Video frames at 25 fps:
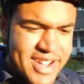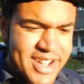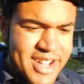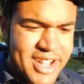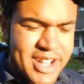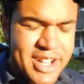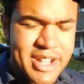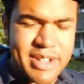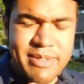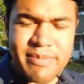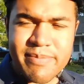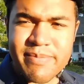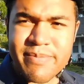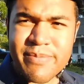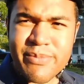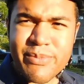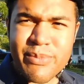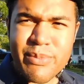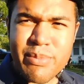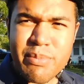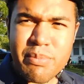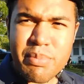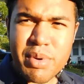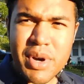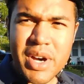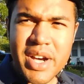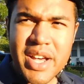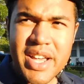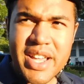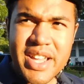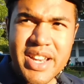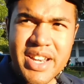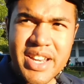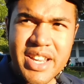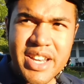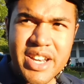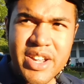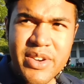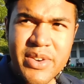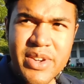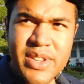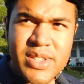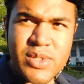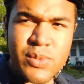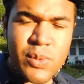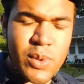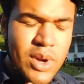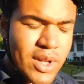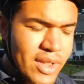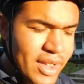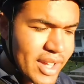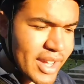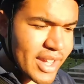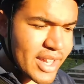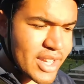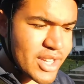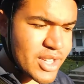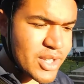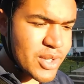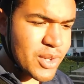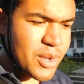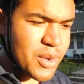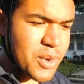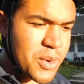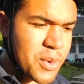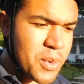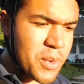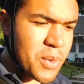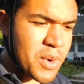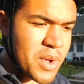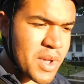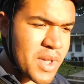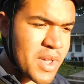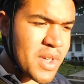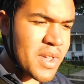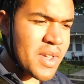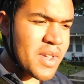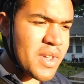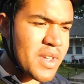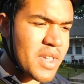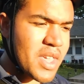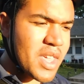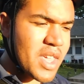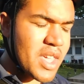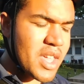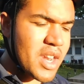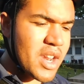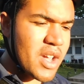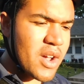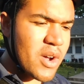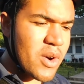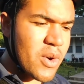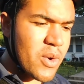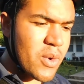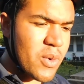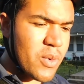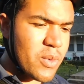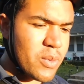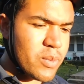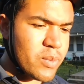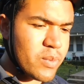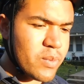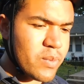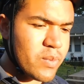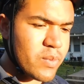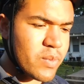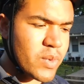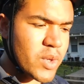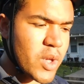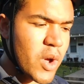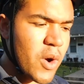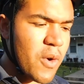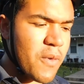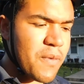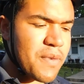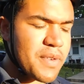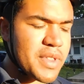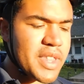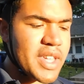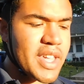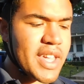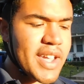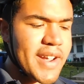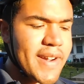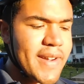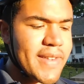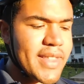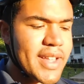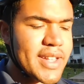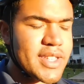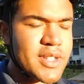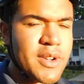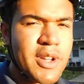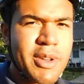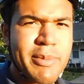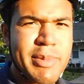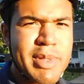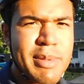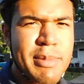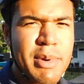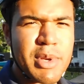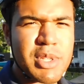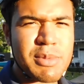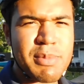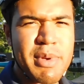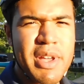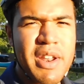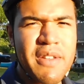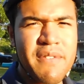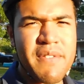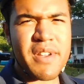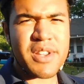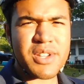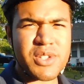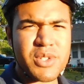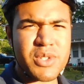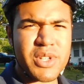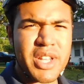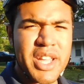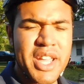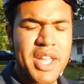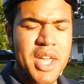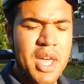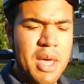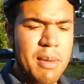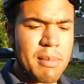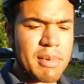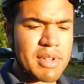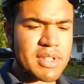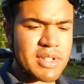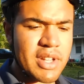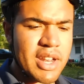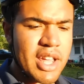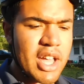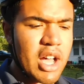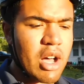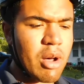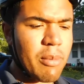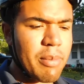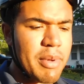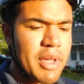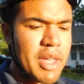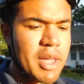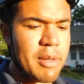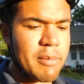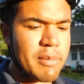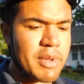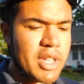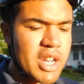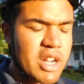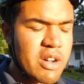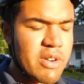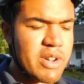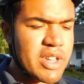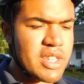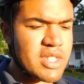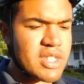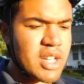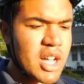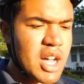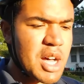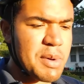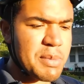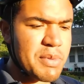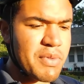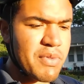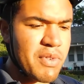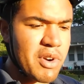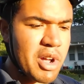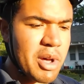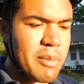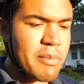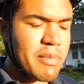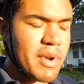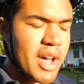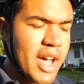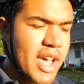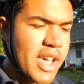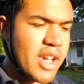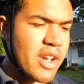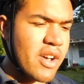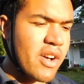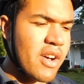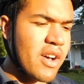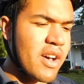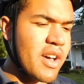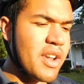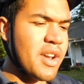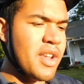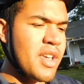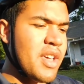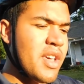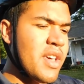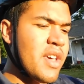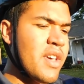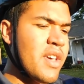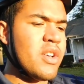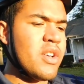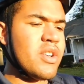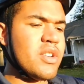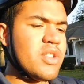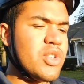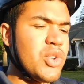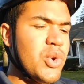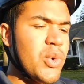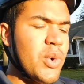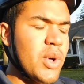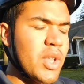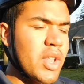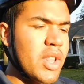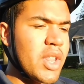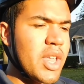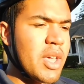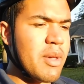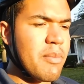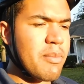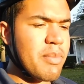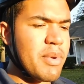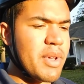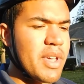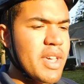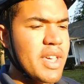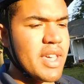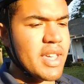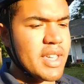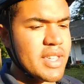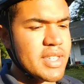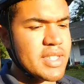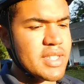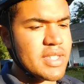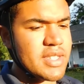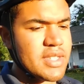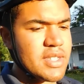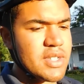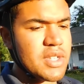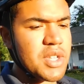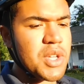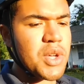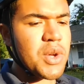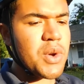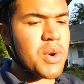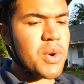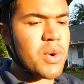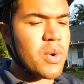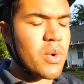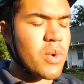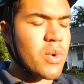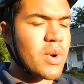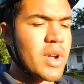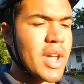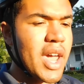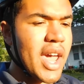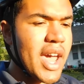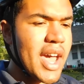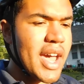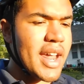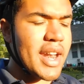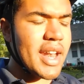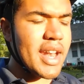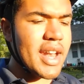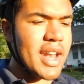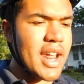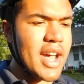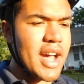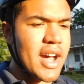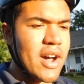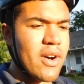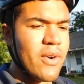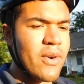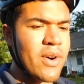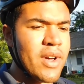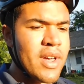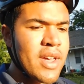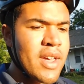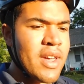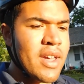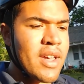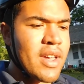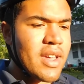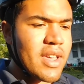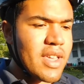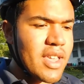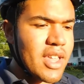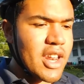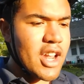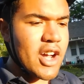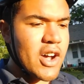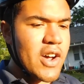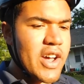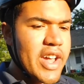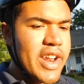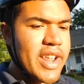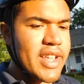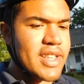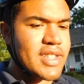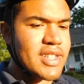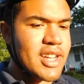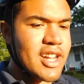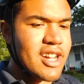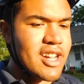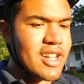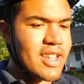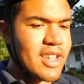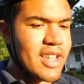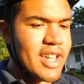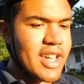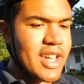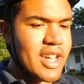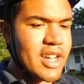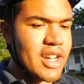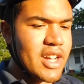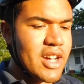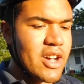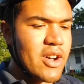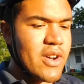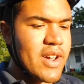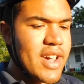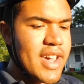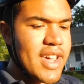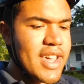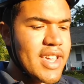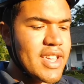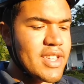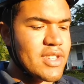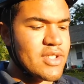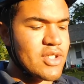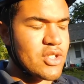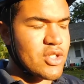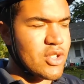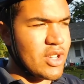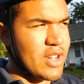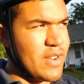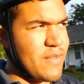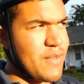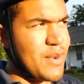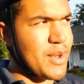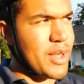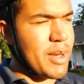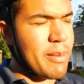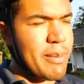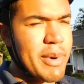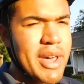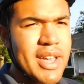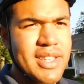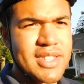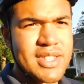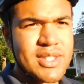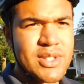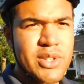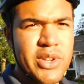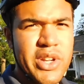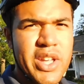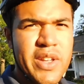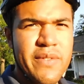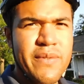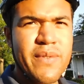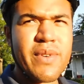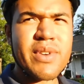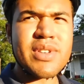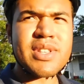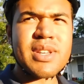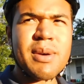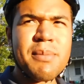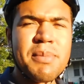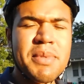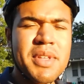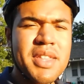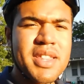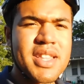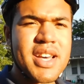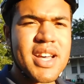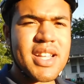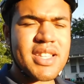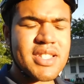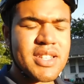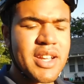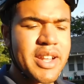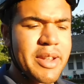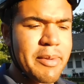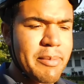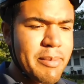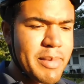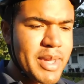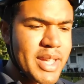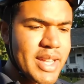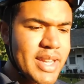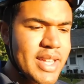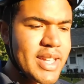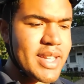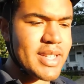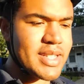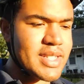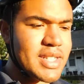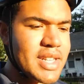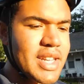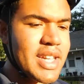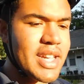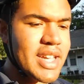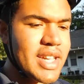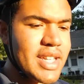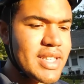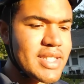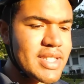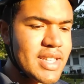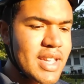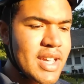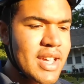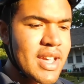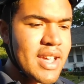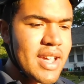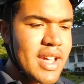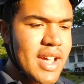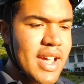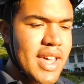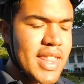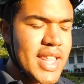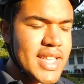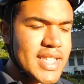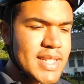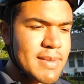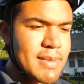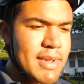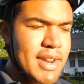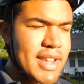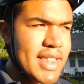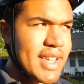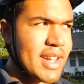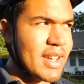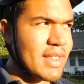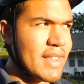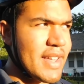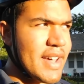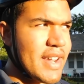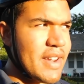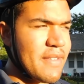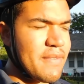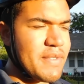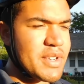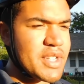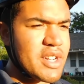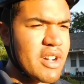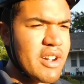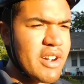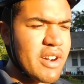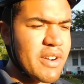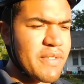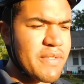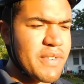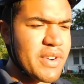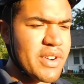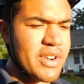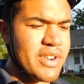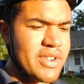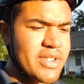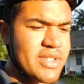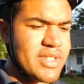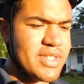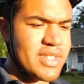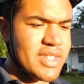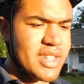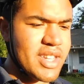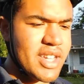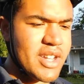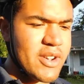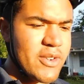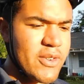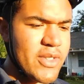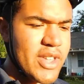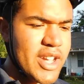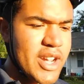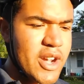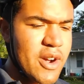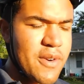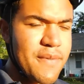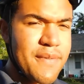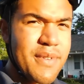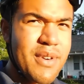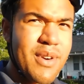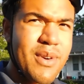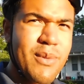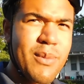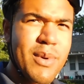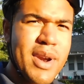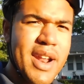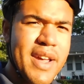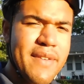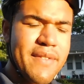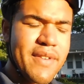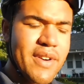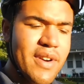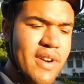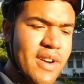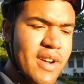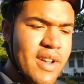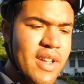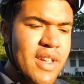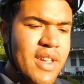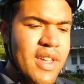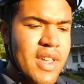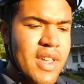Um, but, you know, he's willing to, you know, go for the gear that's going to be the most beneficial to him, that's going to help him. You know, he's hopped from Nikon to Olympus to Canon now. You know, and it's not like, oh, hey, he's just looking for the best. He's looking for something that's going to meet his needs. And that's something I think a lot of photographers, you know, they go for whatever